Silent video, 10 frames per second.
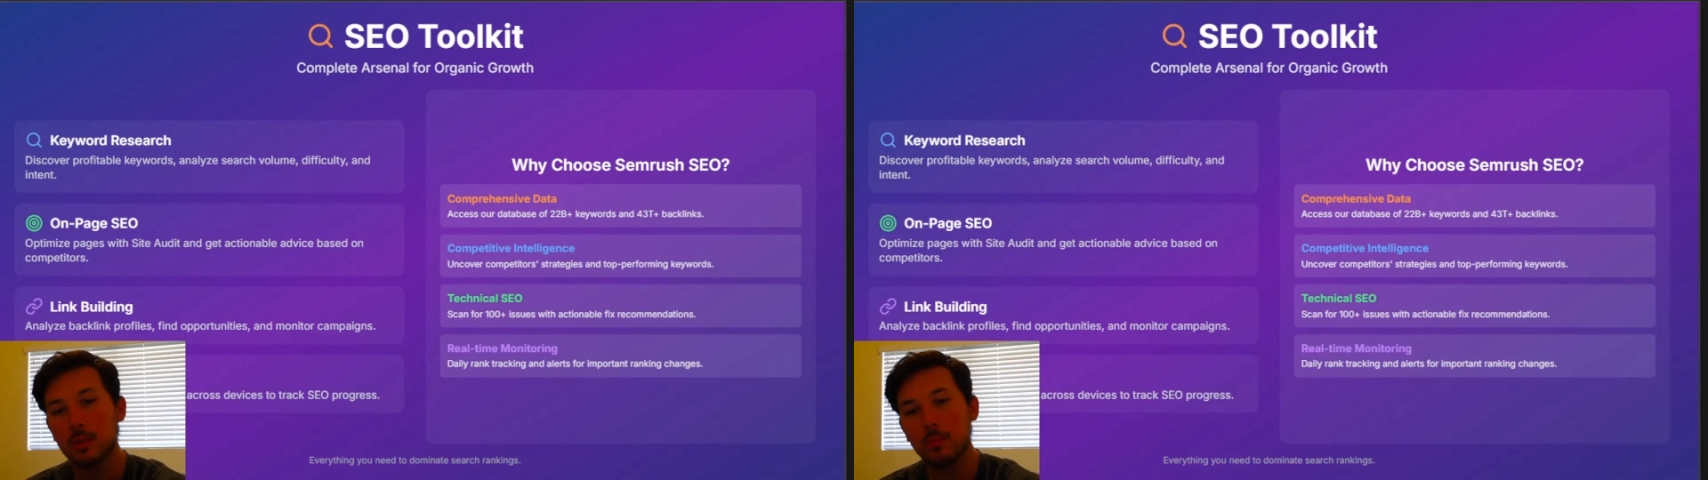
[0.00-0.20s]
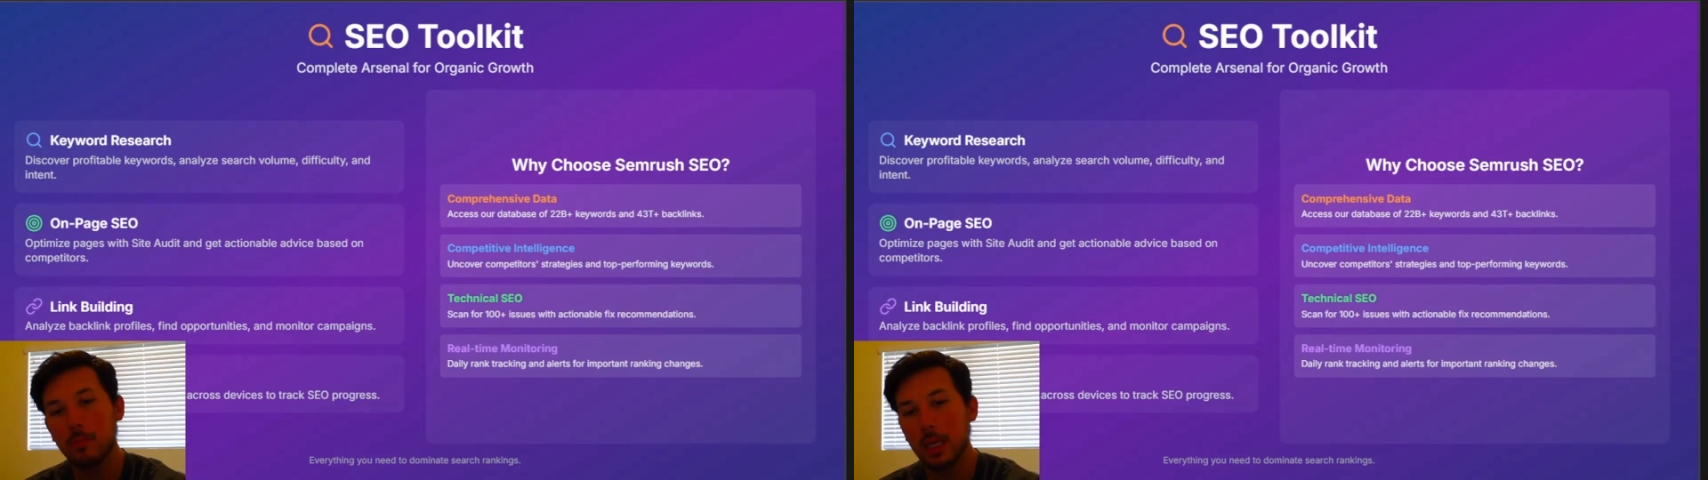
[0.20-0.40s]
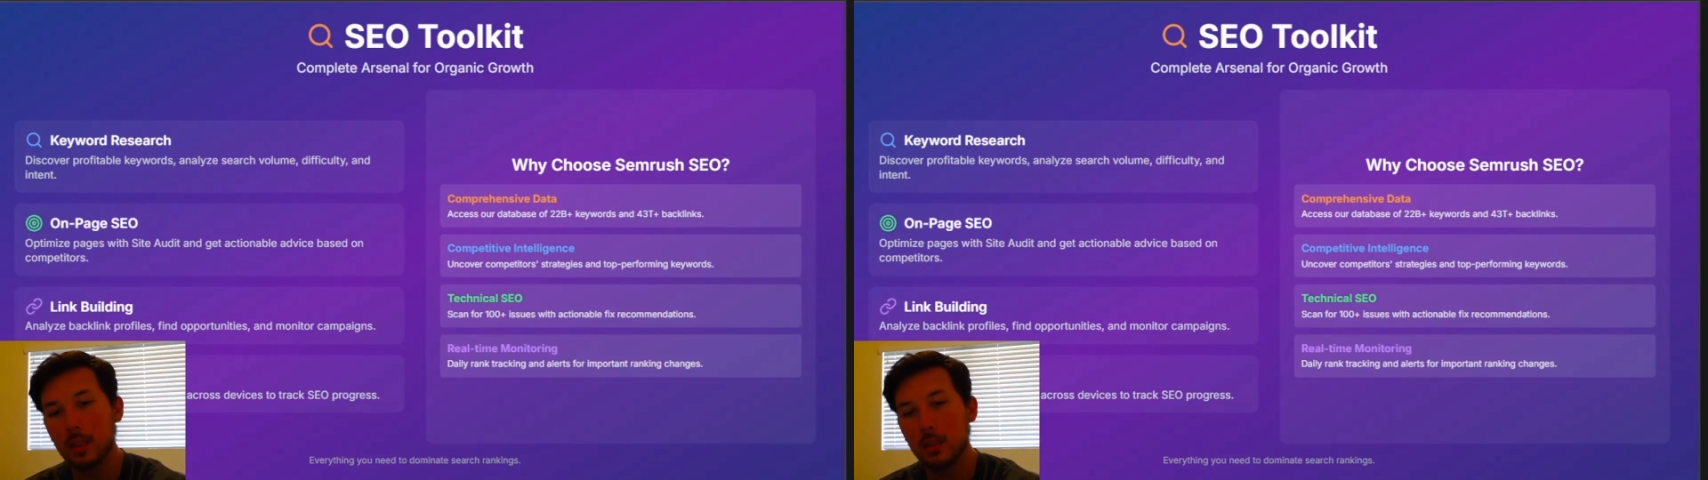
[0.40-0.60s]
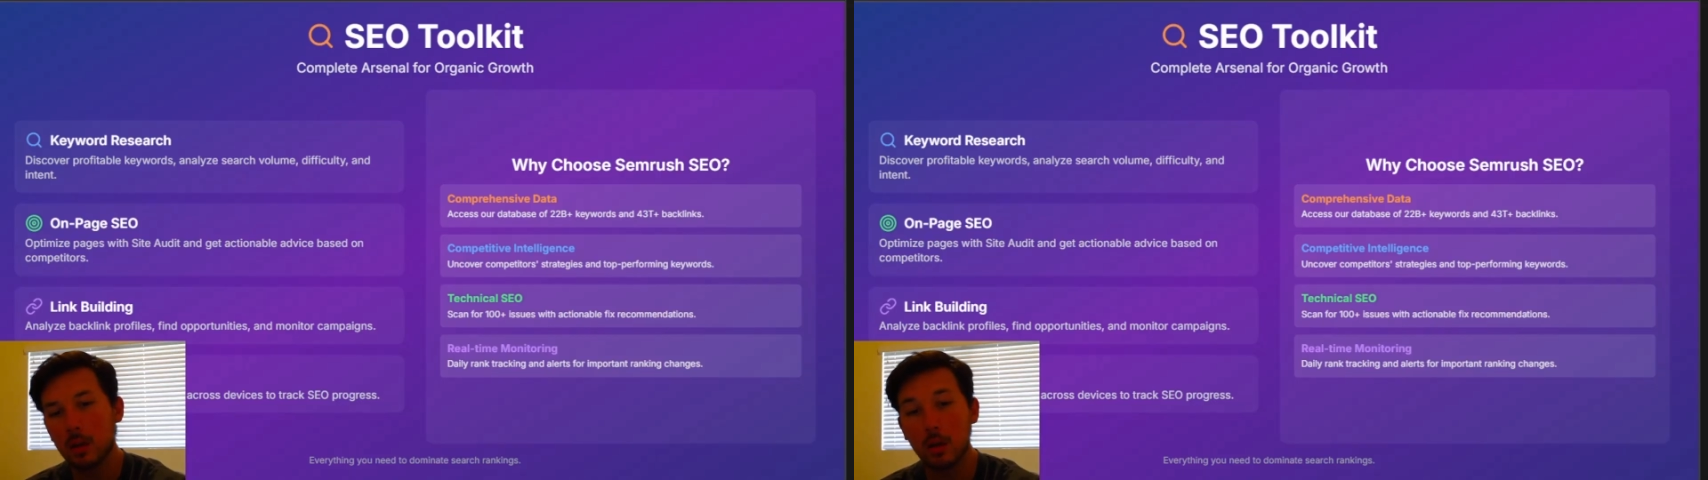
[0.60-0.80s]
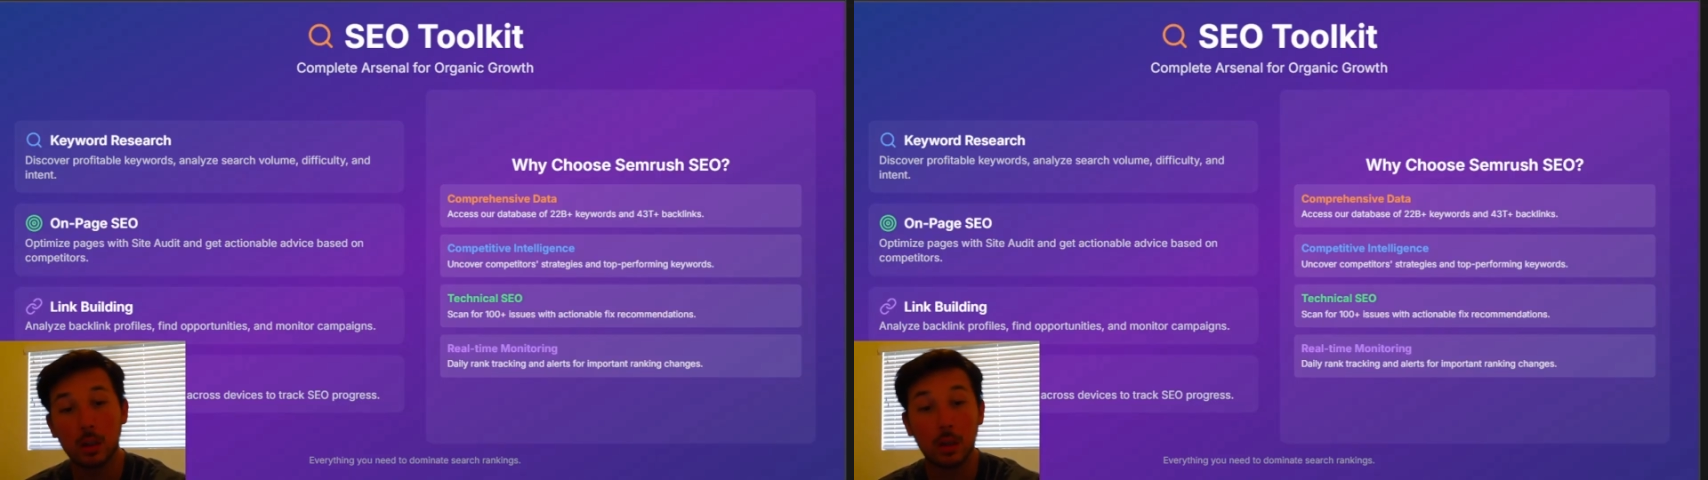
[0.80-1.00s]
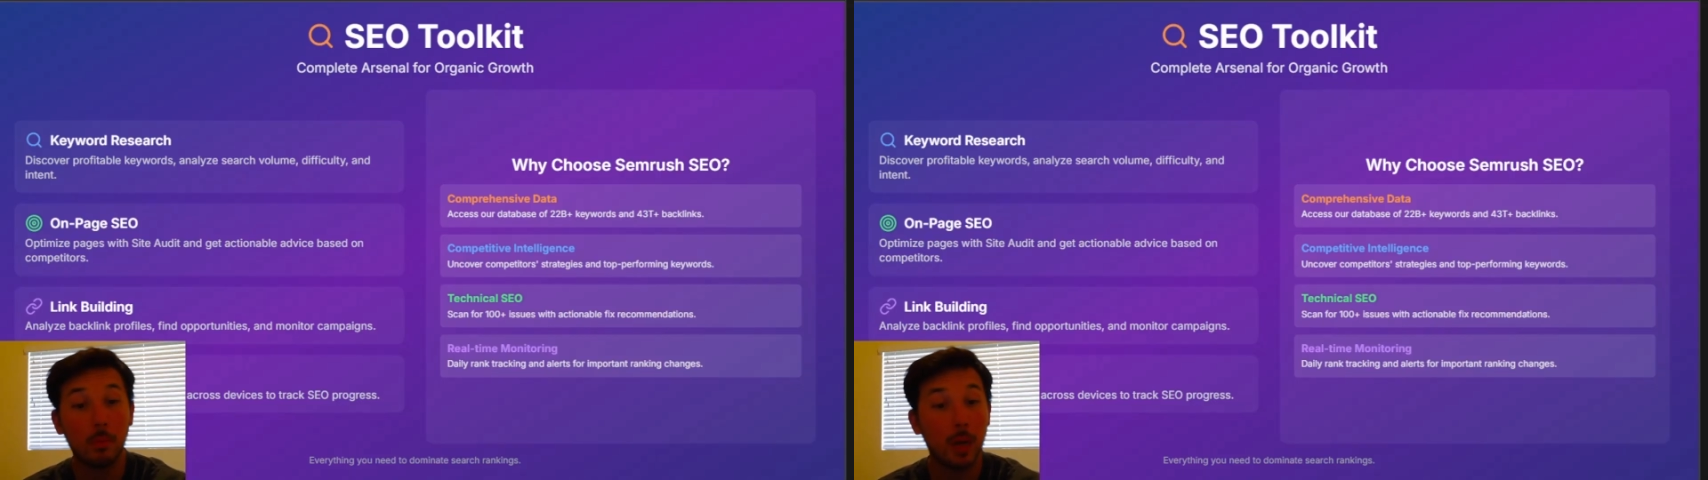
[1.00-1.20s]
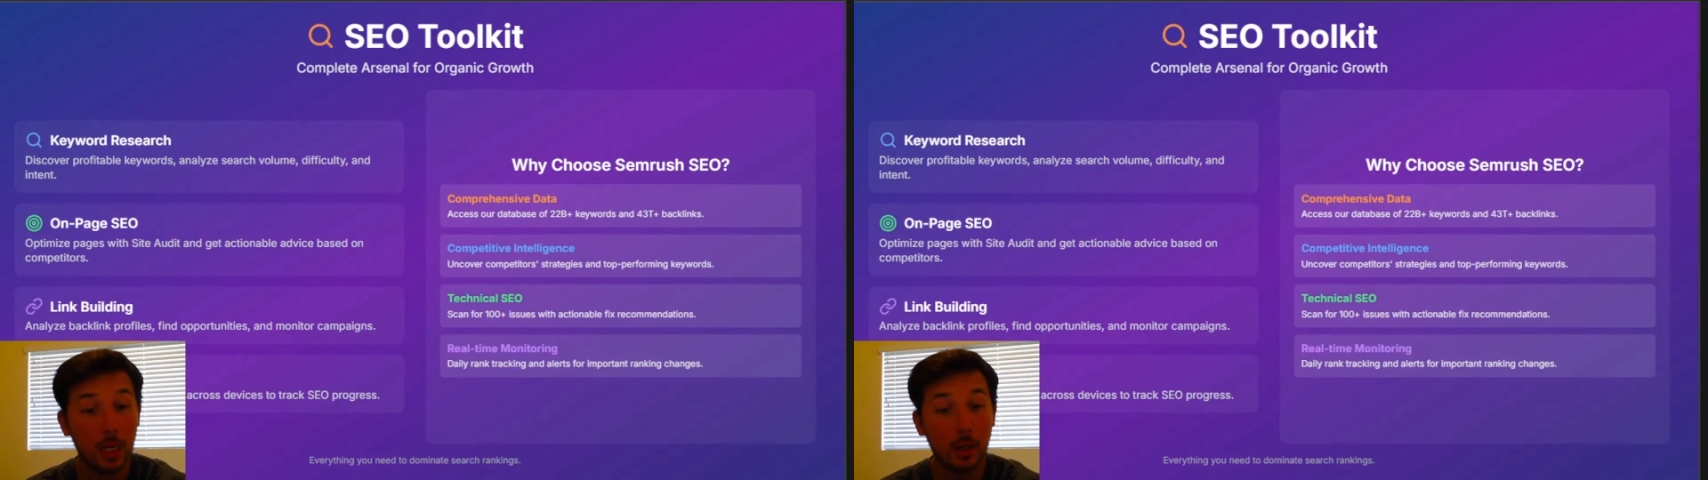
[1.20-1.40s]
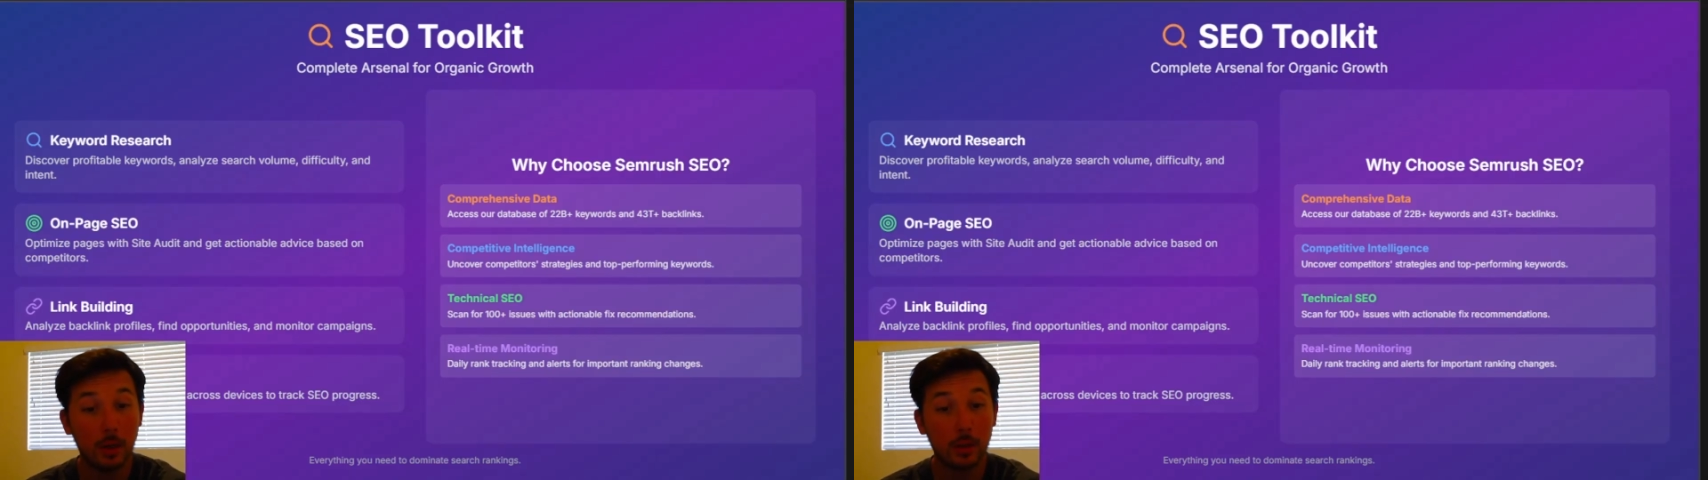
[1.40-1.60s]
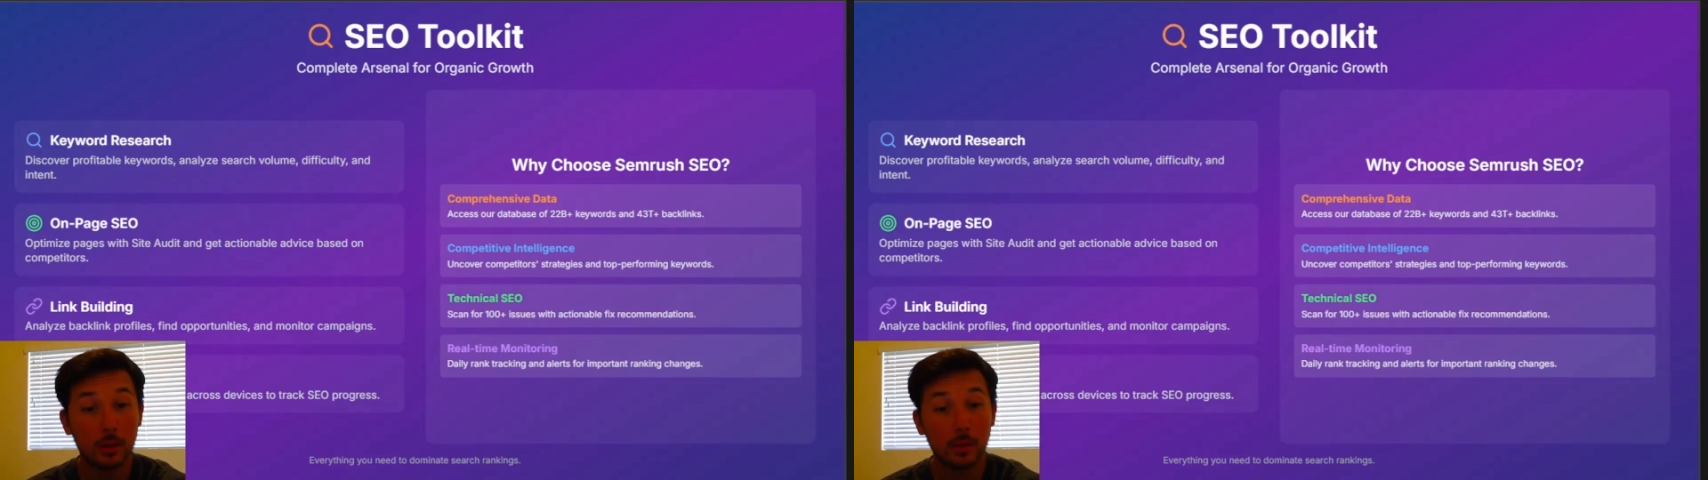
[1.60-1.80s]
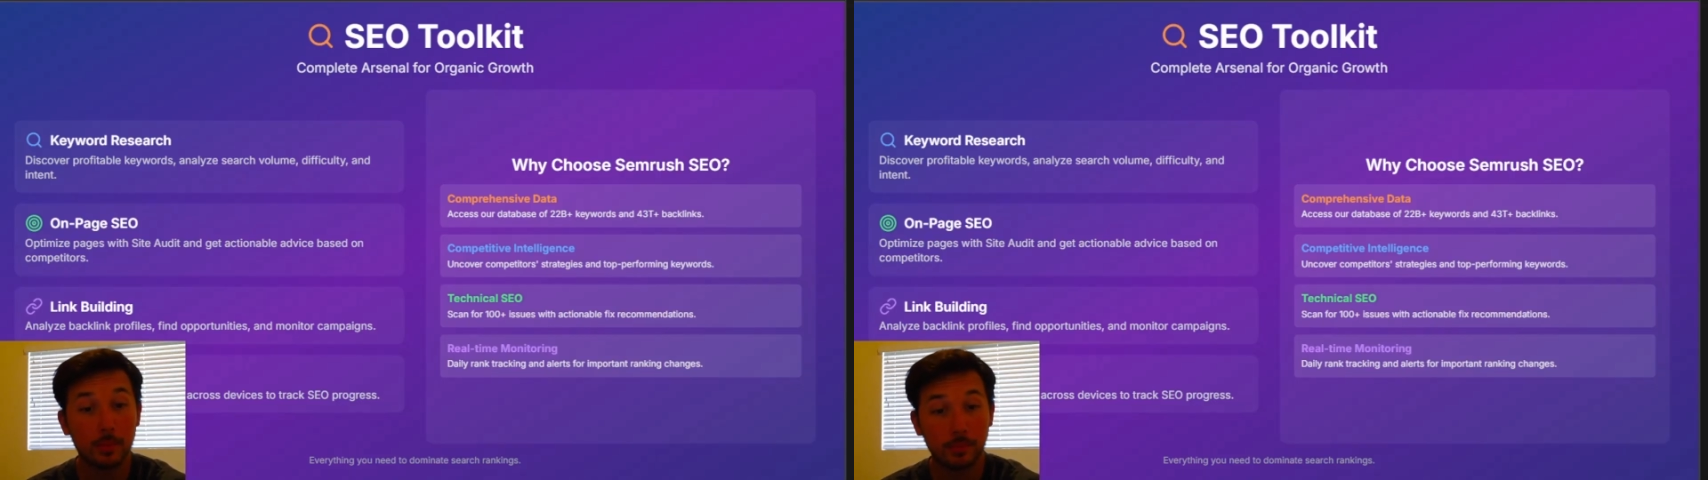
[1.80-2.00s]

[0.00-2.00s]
based on competitors.